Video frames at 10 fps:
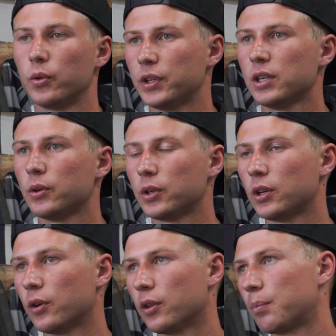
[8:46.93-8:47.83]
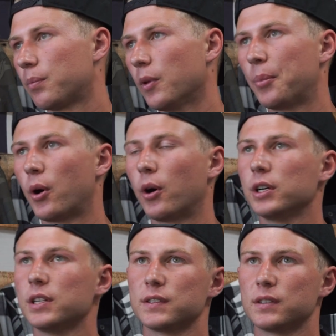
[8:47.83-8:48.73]
deal, the
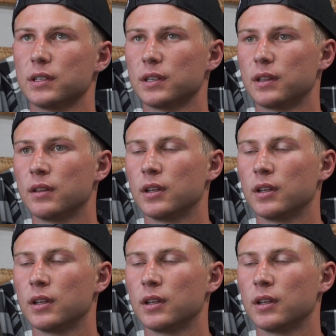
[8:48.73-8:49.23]
parties, the